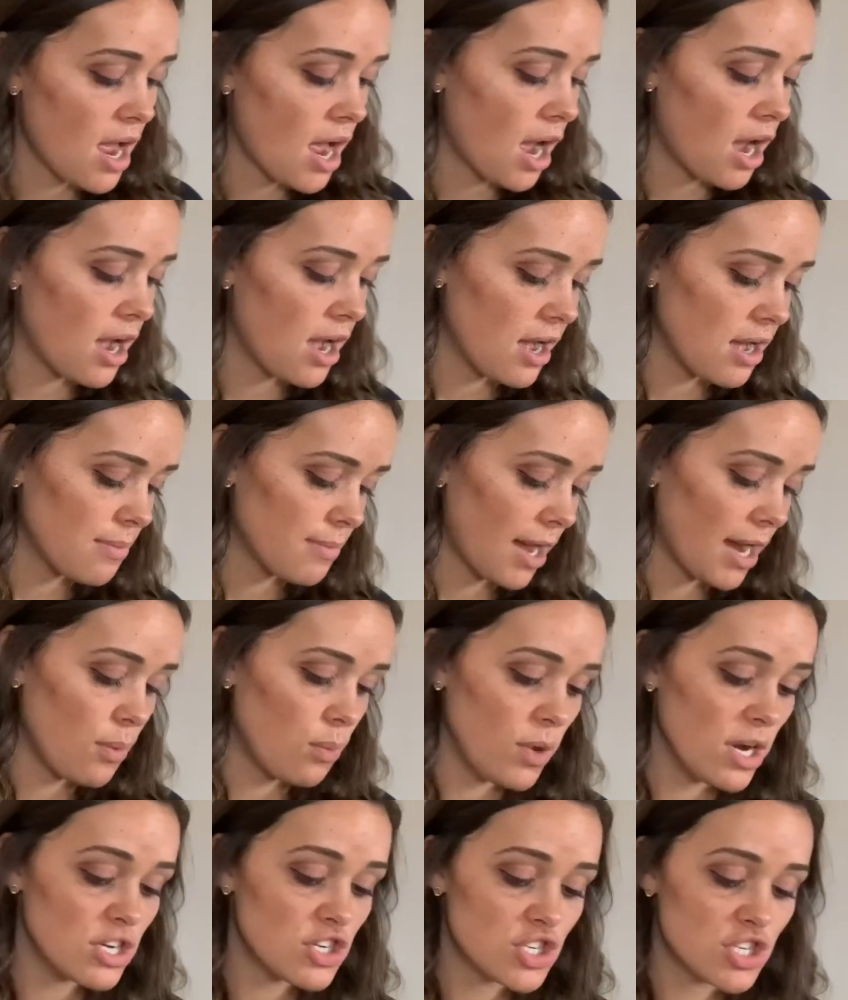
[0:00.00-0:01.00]
I
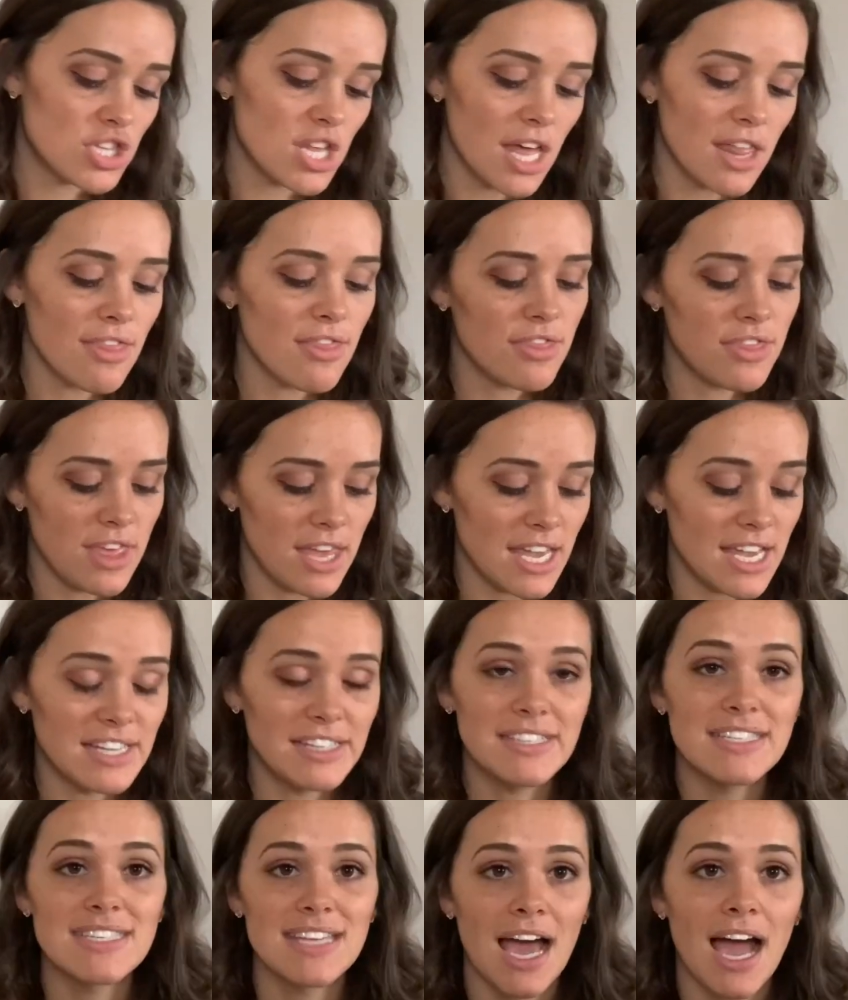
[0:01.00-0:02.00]
wish that the
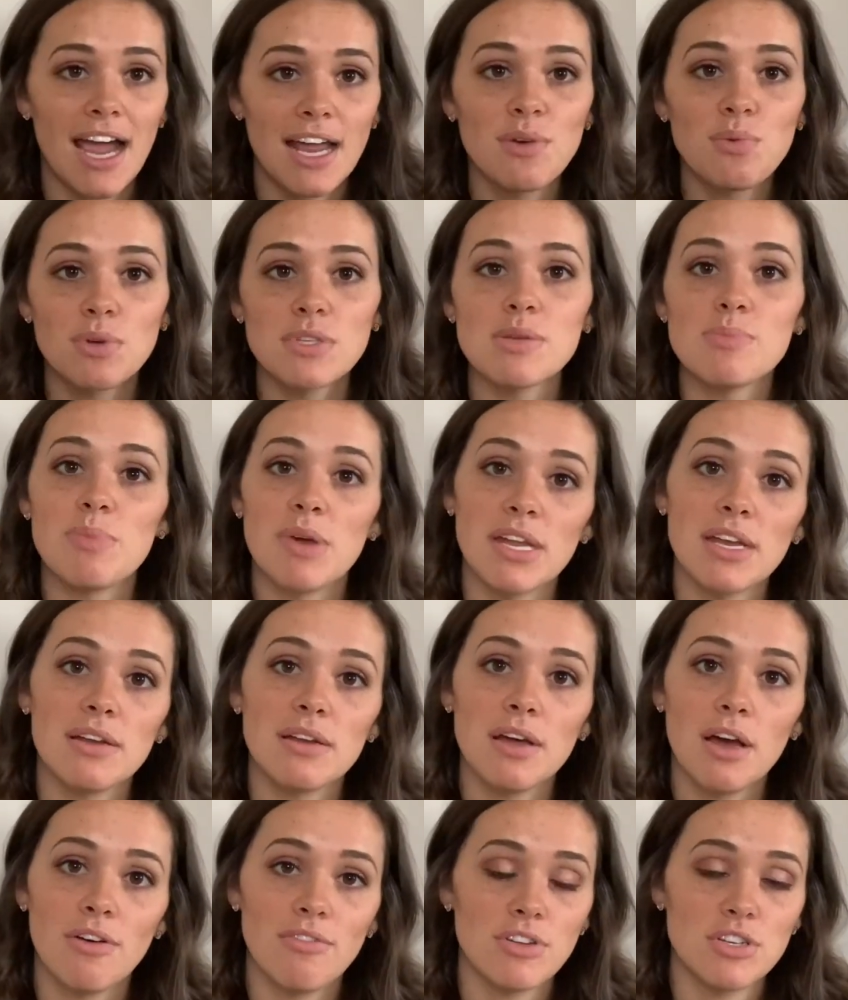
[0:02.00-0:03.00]
inside was a bit
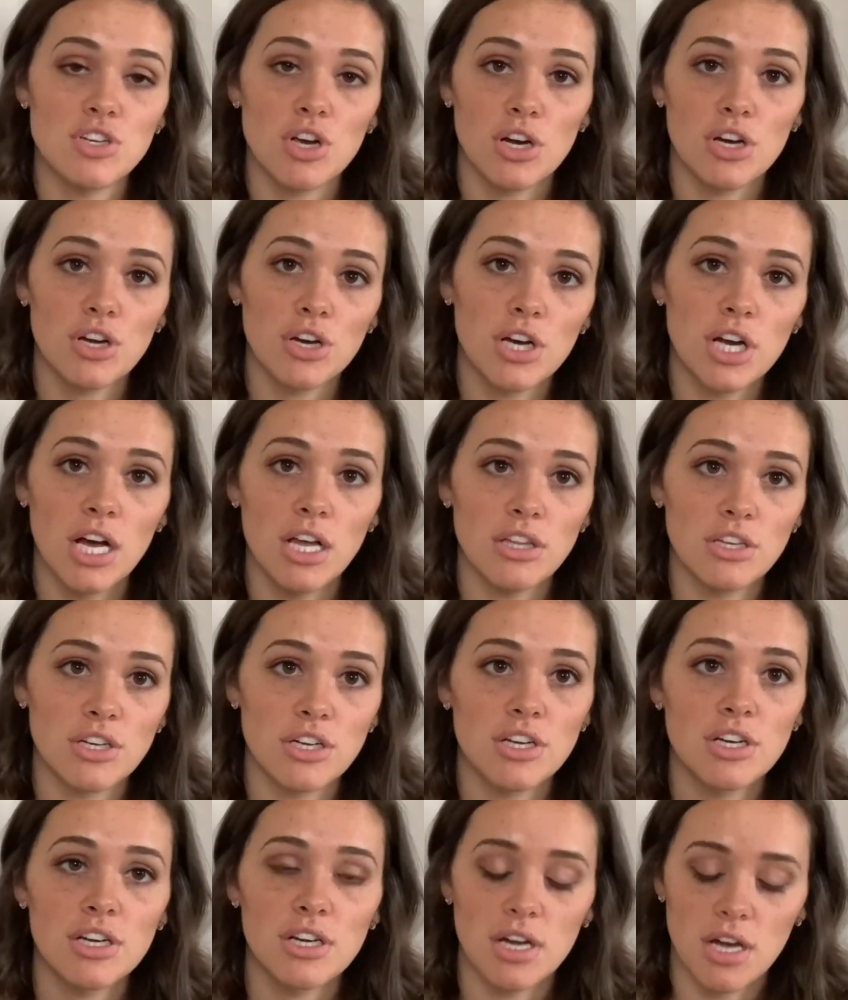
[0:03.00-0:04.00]
of a darker
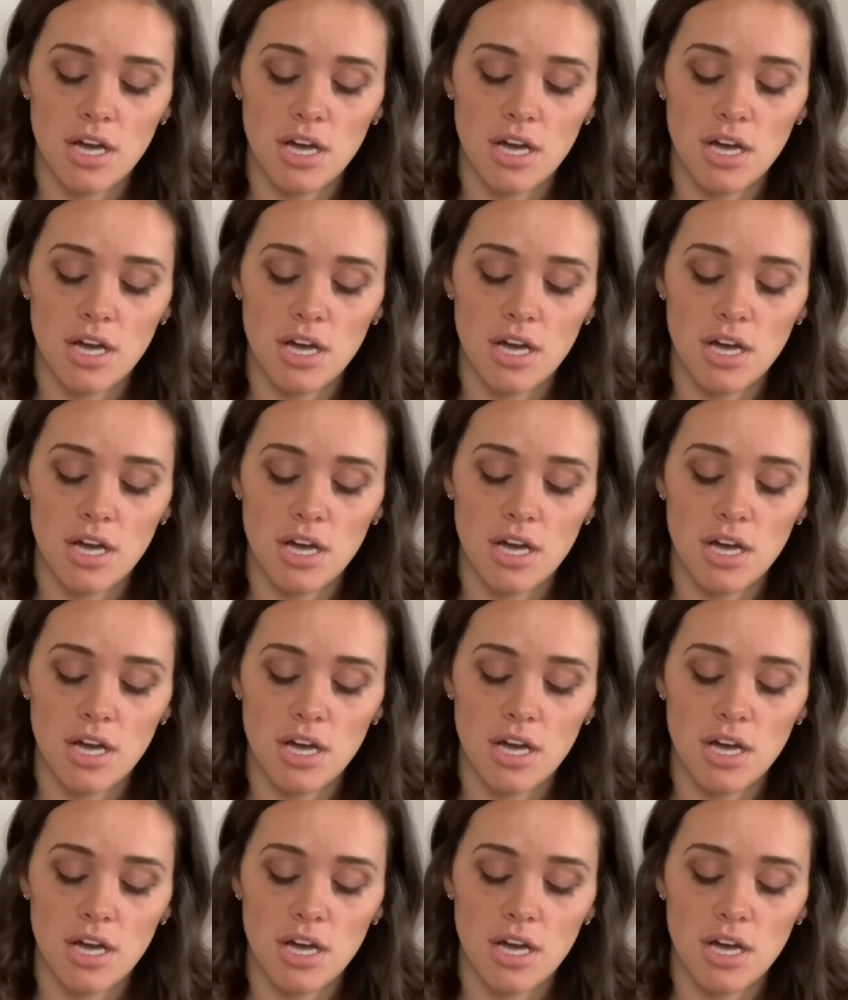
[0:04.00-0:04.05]
color.